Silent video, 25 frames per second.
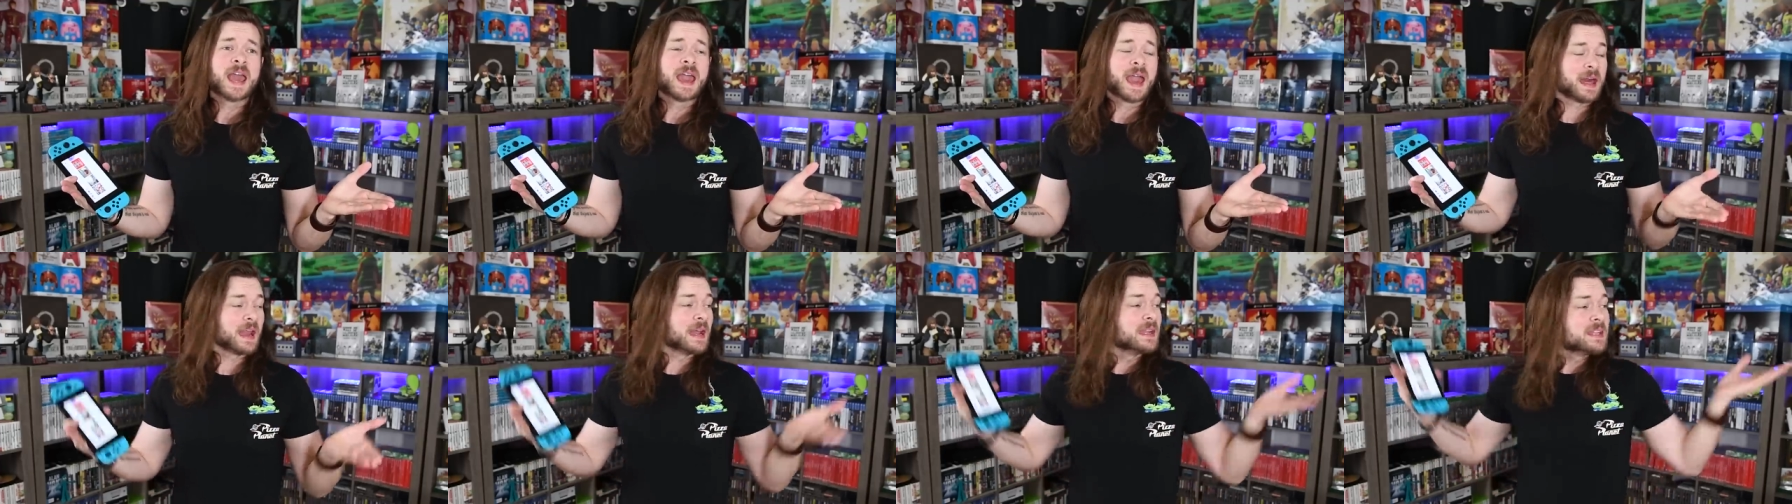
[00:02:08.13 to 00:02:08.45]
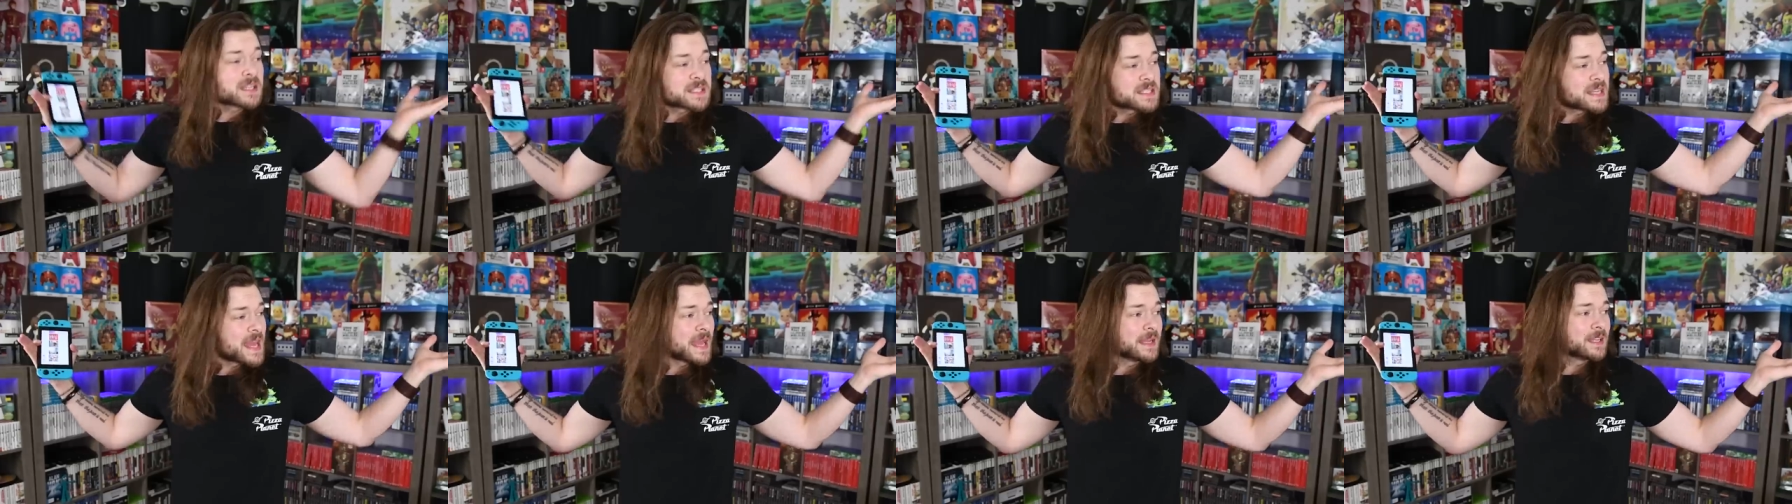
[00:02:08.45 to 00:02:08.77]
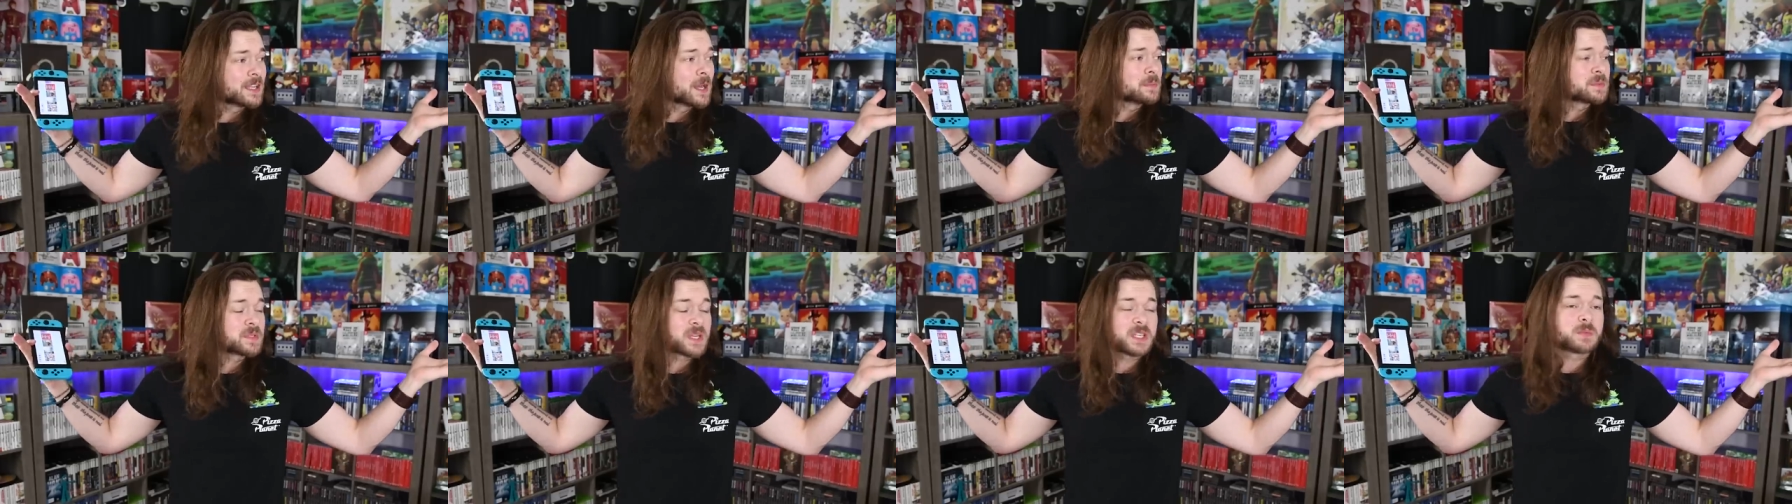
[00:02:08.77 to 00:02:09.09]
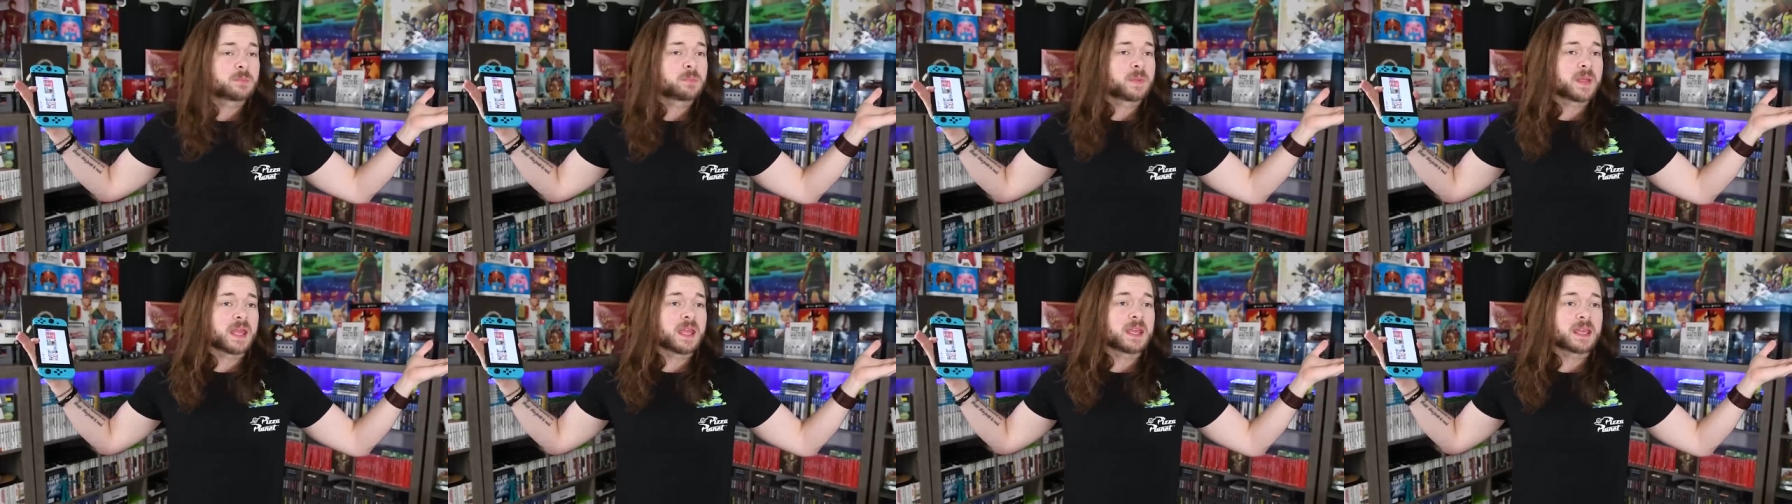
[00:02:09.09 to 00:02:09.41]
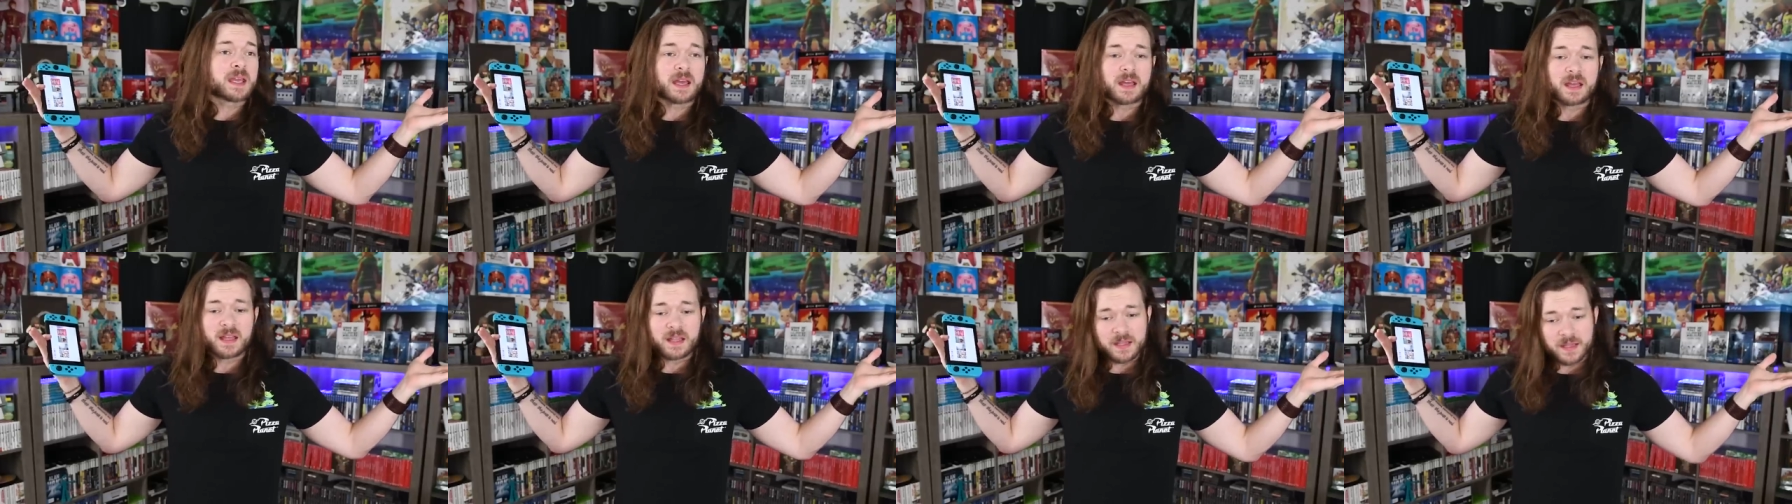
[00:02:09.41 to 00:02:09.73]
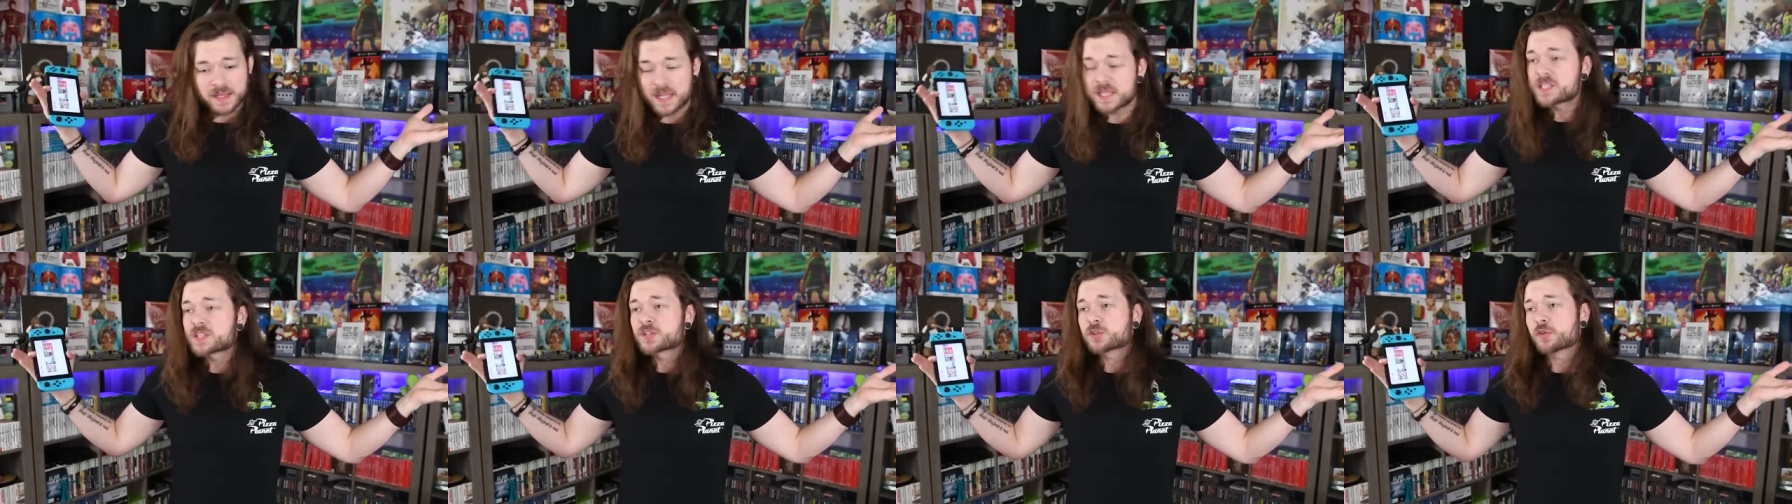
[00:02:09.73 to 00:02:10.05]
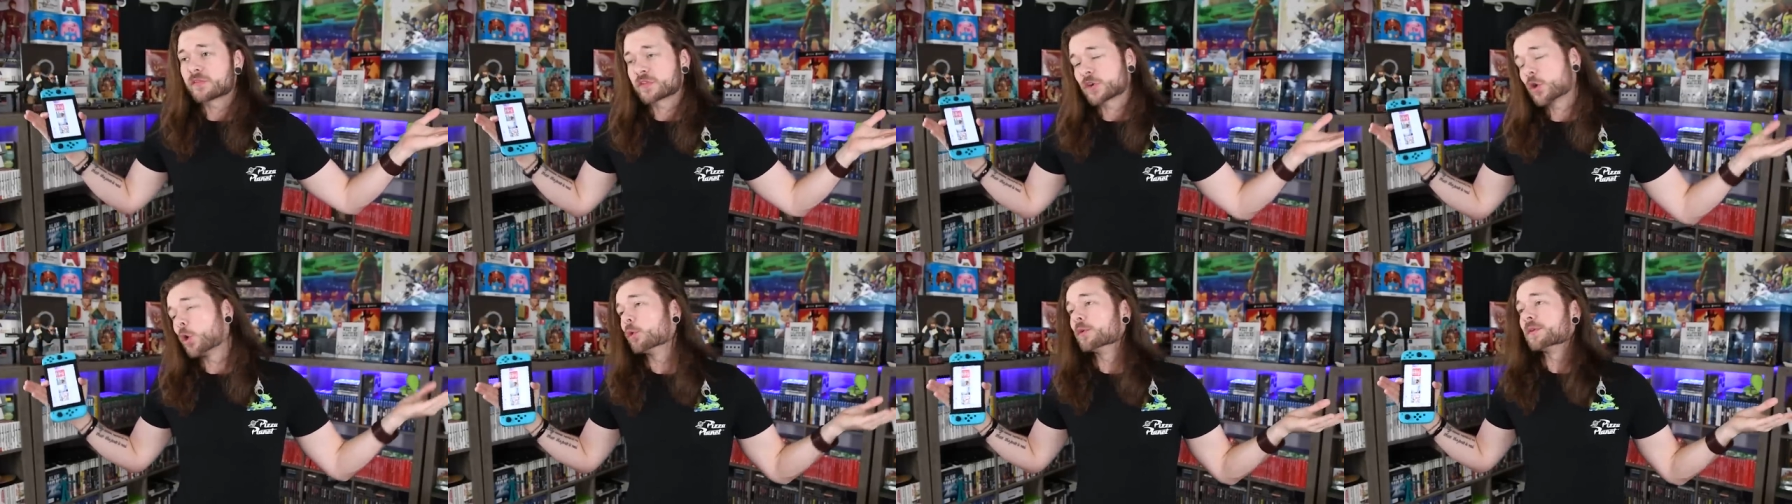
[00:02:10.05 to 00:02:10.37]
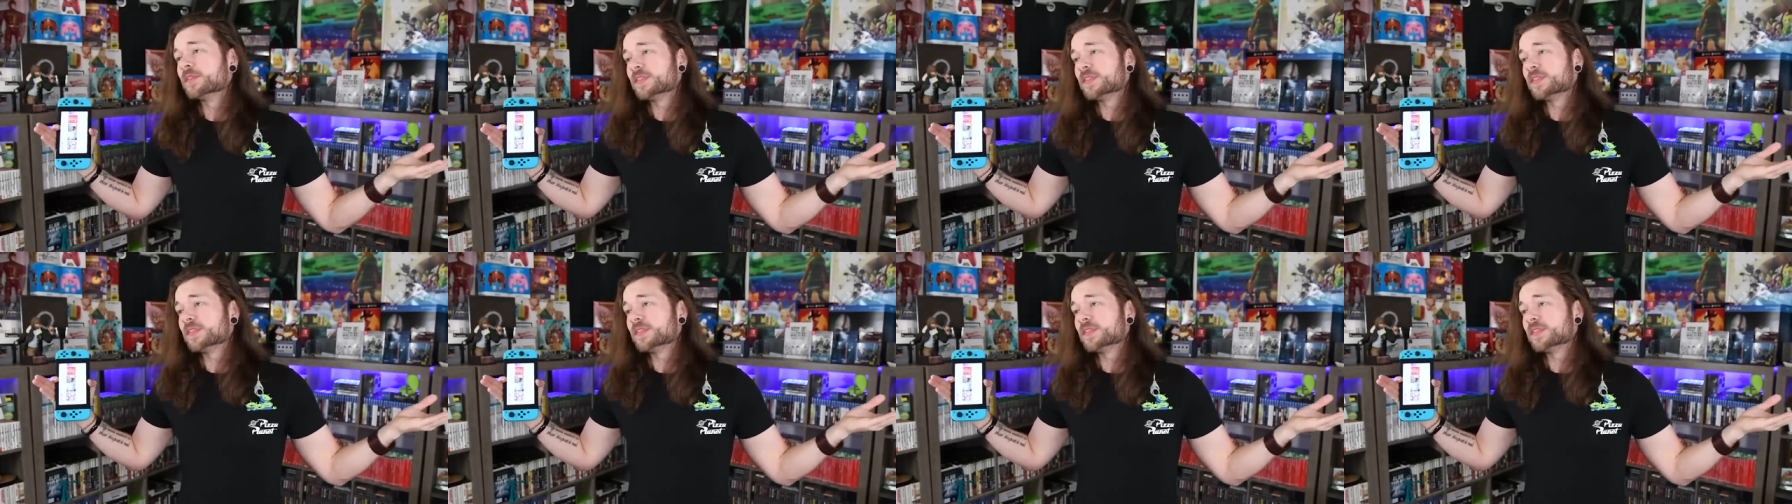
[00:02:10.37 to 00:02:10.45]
and it doesn't end up just being a list of cool